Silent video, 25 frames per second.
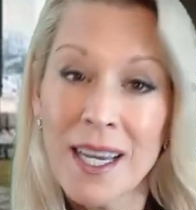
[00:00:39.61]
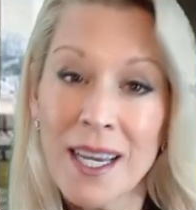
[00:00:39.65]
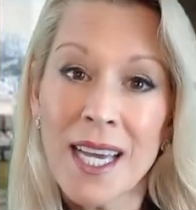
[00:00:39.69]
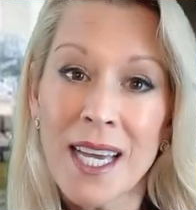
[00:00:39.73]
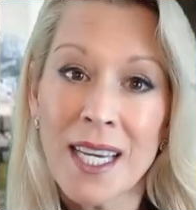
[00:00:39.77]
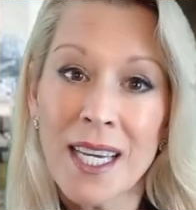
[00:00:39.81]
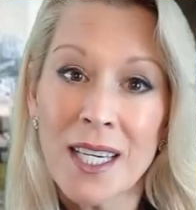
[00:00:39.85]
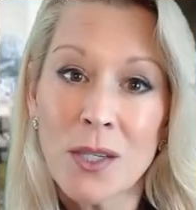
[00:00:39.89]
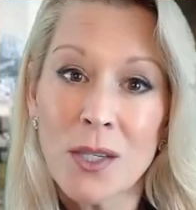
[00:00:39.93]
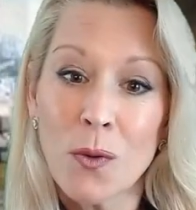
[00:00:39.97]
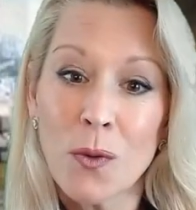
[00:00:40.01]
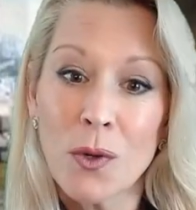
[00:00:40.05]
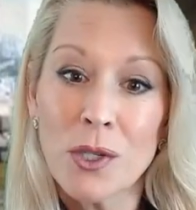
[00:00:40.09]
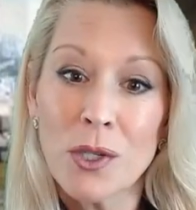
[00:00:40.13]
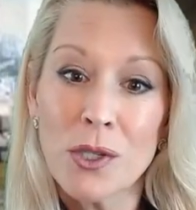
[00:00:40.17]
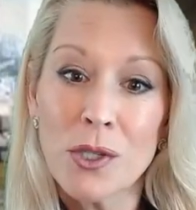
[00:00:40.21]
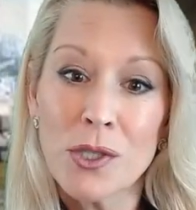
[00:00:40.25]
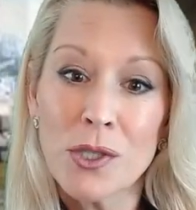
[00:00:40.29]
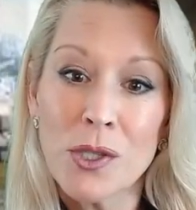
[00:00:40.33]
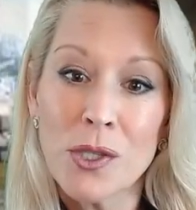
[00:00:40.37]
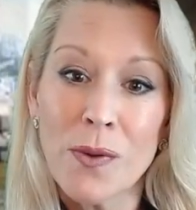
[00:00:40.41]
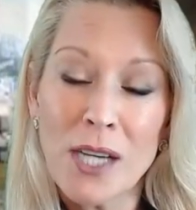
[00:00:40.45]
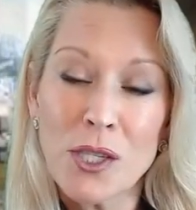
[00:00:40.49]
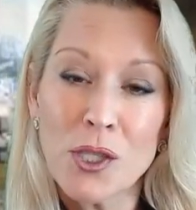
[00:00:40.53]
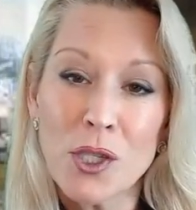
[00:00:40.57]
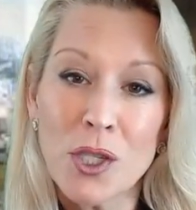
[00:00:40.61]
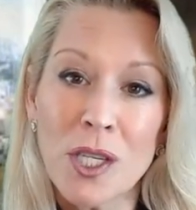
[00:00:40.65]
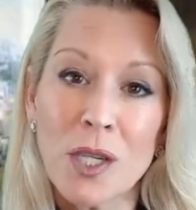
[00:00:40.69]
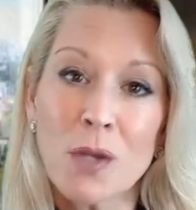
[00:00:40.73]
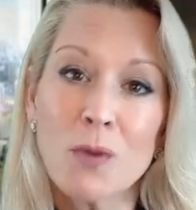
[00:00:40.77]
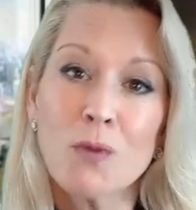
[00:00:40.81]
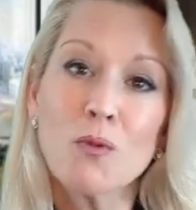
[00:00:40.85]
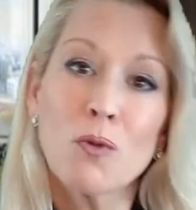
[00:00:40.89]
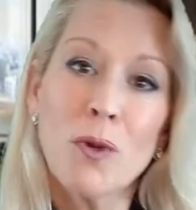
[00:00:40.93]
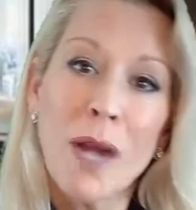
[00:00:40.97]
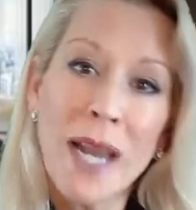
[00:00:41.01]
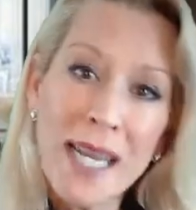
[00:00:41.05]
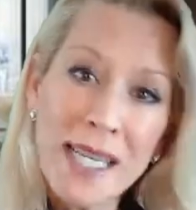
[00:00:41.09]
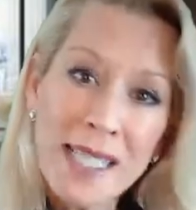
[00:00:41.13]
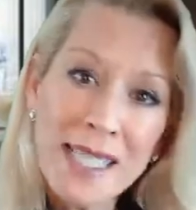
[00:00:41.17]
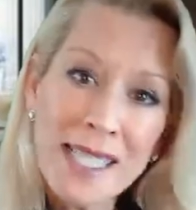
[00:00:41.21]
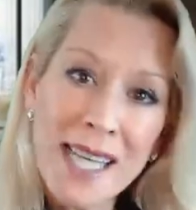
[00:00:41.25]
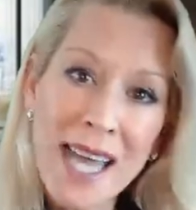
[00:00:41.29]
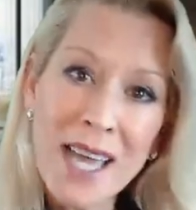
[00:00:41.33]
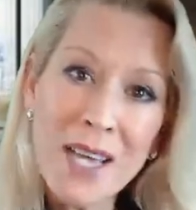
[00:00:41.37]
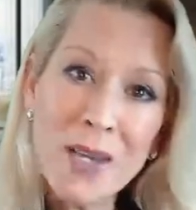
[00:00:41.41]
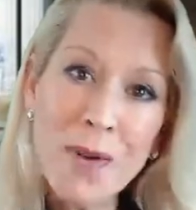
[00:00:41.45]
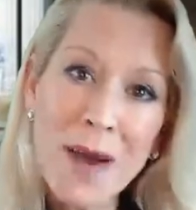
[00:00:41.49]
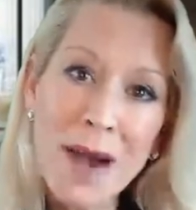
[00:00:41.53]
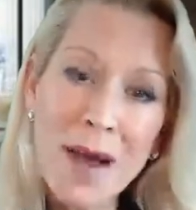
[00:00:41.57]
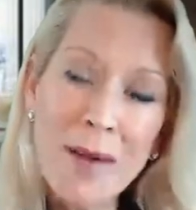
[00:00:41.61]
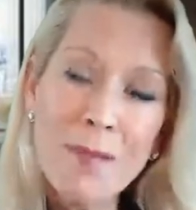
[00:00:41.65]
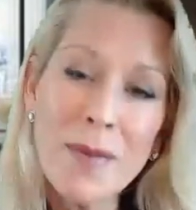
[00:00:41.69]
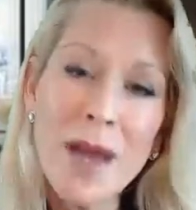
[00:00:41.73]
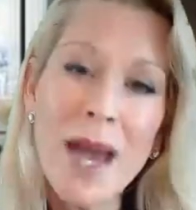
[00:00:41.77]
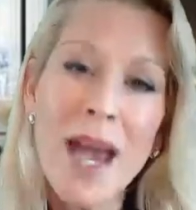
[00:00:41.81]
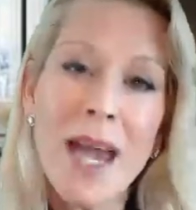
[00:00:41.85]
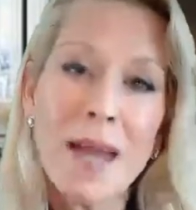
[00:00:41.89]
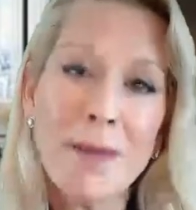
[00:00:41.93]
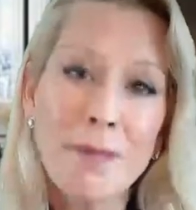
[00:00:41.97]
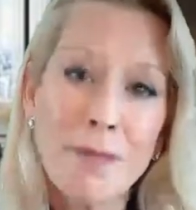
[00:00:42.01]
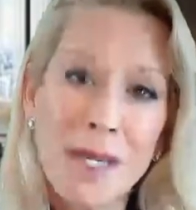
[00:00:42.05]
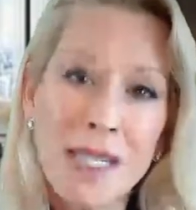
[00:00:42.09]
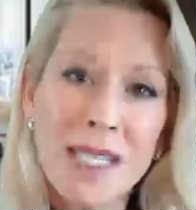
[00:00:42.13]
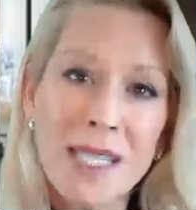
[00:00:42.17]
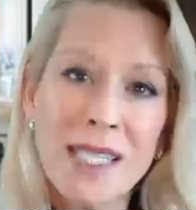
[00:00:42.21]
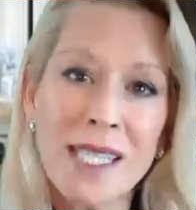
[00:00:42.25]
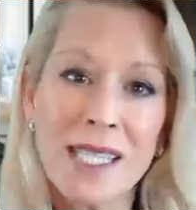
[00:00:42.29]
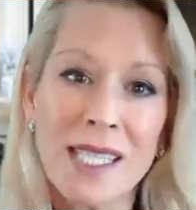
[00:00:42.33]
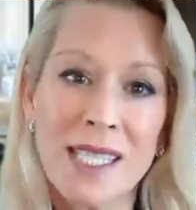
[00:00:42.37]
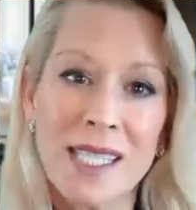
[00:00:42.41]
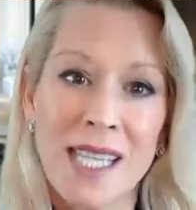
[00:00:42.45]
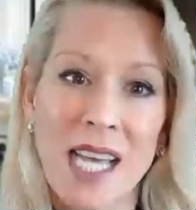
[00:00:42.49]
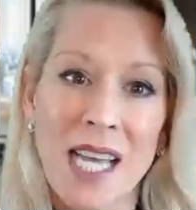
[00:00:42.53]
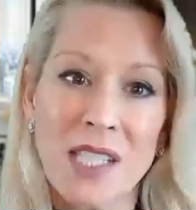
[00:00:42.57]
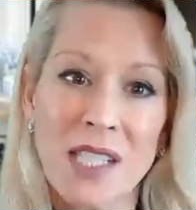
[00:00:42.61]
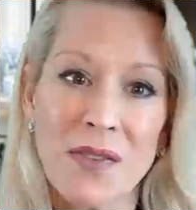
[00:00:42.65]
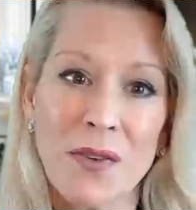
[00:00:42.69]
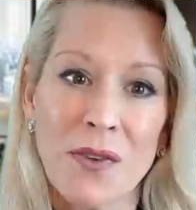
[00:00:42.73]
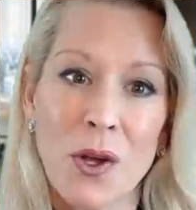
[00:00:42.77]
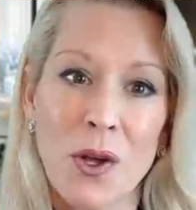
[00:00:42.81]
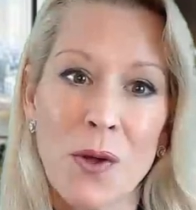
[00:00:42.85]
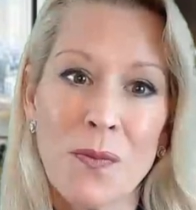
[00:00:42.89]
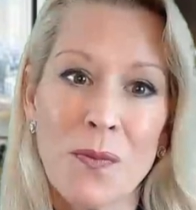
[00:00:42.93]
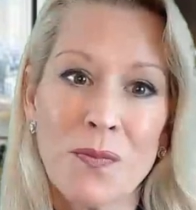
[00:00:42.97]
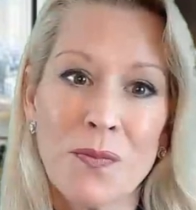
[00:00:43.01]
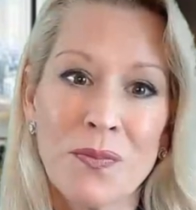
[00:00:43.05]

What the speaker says: in order to actually raise AUM and be successful.